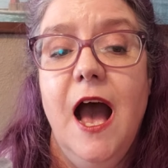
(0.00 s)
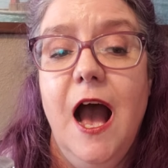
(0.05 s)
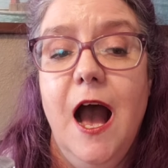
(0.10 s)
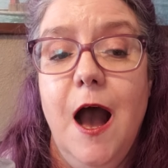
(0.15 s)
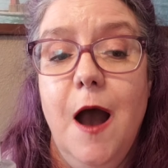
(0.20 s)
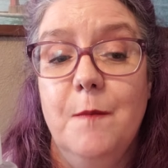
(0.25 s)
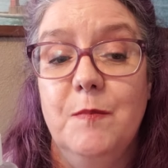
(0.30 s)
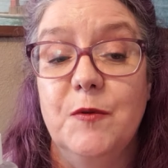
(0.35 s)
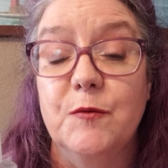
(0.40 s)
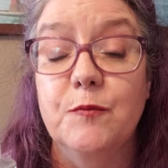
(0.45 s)

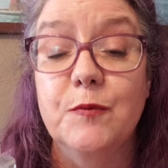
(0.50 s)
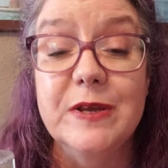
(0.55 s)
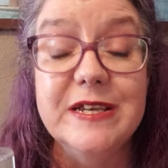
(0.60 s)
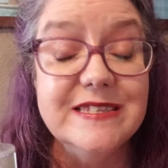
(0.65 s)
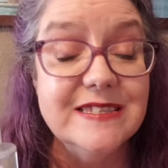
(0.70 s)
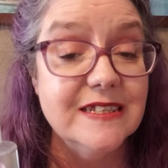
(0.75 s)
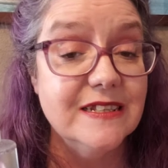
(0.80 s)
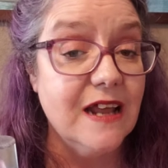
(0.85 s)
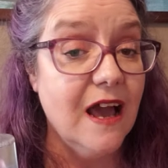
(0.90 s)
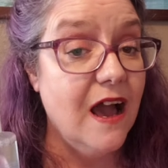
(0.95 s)
Um, the
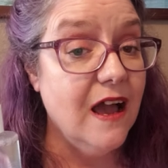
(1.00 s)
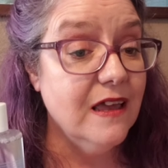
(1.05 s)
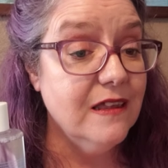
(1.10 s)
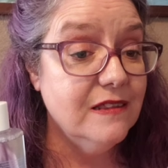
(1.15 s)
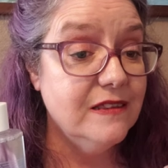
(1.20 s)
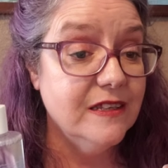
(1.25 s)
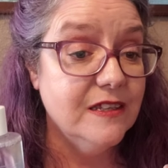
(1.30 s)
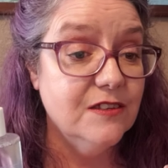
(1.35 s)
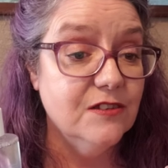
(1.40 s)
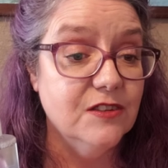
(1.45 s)
reason I
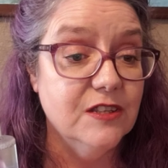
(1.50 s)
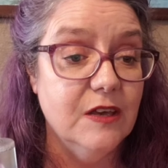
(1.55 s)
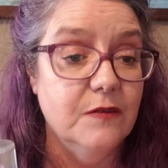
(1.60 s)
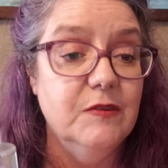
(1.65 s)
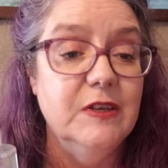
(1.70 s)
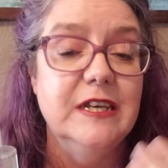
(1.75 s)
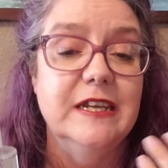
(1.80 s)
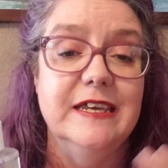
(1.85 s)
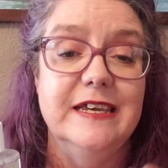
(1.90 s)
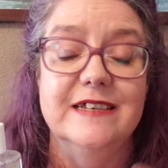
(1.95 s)
think you'll
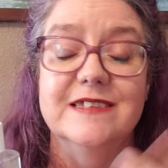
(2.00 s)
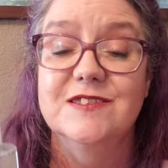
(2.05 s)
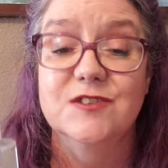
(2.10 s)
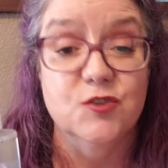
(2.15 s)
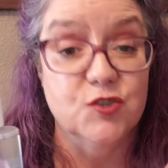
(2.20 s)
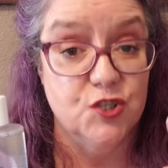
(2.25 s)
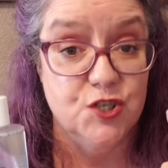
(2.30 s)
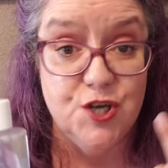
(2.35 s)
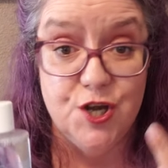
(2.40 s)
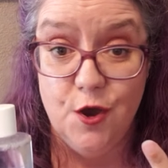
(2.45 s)
love it is
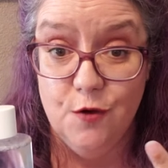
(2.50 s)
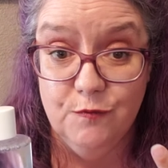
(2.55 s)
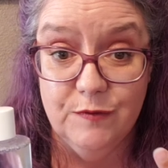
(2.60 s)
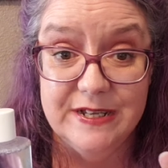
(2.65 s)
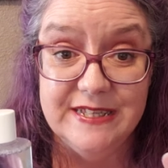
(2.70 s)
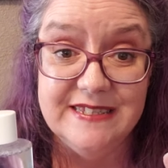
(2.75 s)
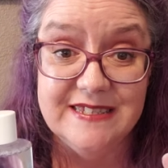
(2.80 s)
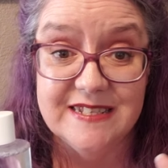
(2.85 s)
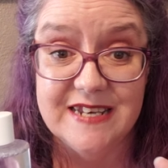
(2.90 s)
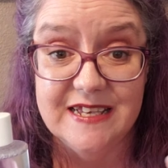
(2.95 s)
there's no
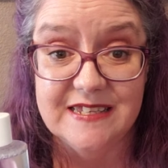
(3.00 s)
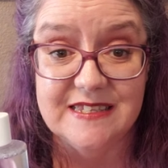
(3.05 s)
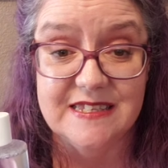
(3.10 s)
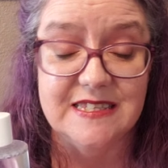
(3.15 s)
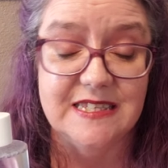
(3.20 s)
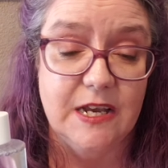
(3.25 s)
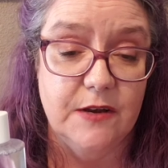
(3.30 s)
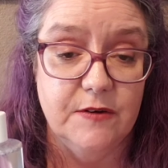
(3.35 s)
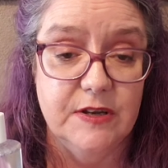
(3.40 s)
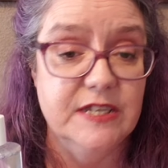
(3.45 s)
rinse
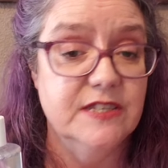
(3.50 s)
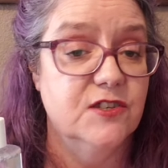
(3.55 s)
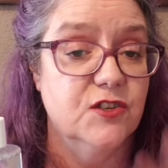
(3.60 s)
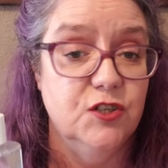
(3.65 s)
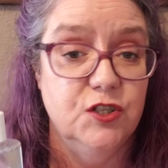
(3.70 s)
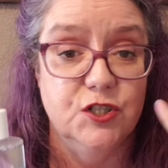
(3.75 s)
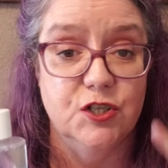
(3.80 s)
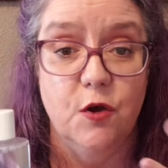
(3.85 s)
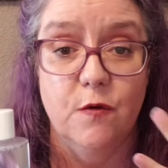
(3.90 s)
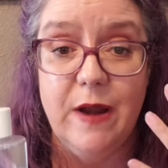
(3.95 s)
necessary, so
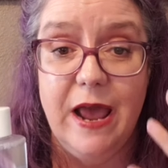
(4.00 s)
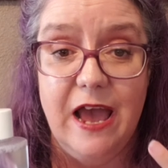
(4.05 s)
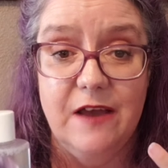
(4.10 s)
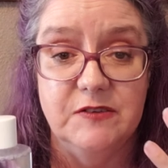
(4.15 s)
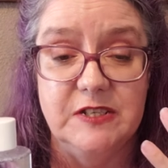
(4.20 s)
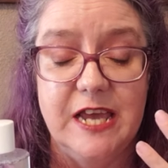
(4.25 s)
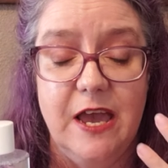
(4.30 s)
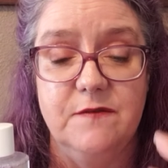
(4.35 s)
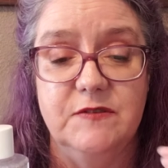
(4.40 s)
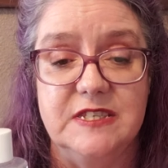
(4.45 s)
you don't have
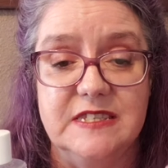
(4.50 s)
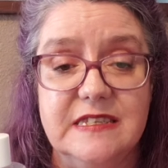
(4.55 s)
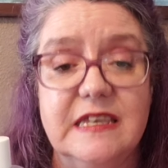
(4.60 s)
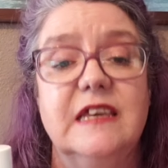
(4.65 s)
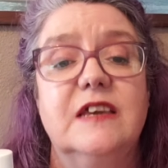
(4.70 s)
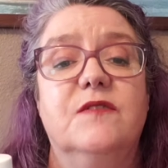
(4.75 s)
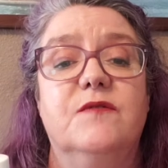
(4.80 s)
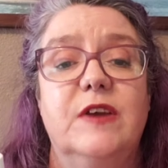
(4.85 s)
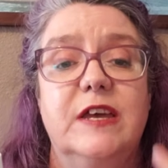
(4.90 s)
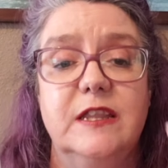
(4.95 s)
to have a
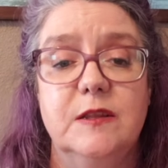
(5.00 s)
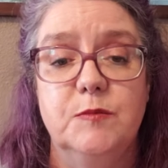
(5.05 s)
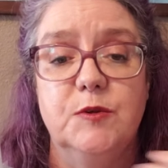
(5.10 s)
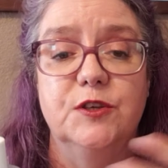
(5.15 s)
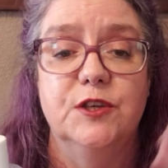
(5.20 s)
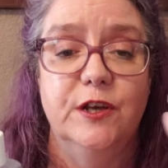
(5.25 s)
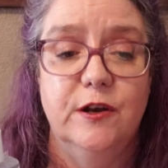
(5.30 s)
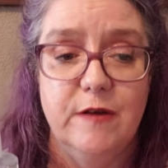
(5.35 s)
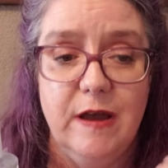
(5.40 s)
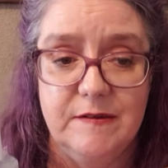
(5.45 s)
sink
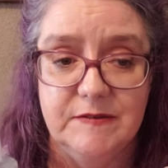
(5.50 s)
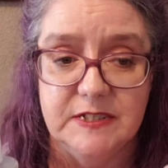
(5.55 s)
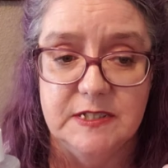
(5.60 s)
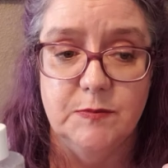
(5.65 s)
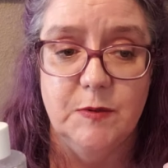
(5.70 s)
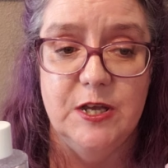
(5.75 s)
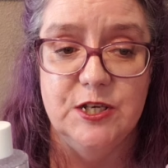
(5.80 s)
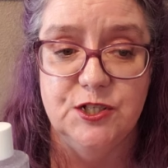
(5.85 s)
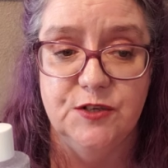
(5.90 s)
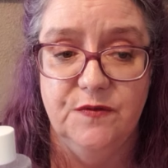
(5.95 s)
available. You don't have to
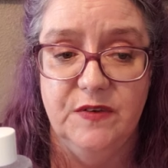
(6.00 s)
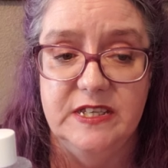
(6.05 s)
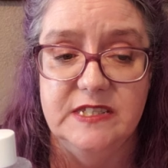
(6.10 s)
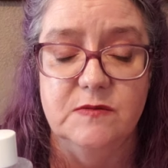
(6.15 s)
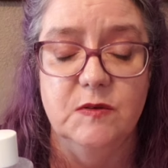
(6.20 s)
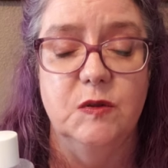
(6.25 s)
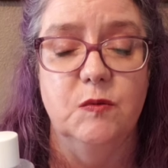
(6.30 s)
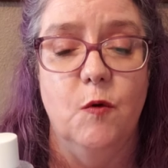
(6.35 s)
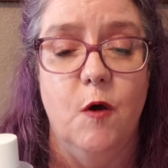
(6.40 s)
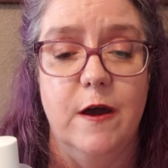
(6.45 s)
splash your face
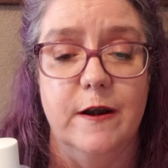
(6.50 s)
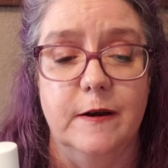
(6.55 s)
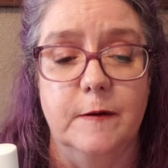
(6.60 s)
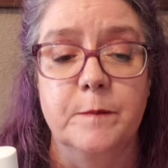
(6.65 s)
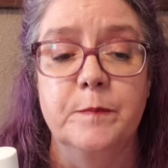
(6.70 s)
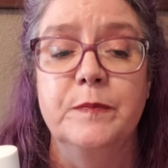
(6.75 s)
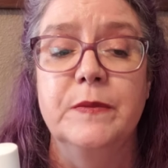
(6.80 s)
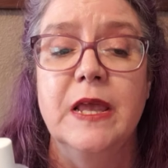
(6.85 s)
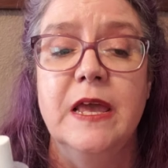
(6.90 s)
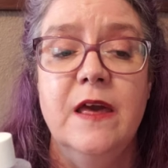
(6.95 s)
with water.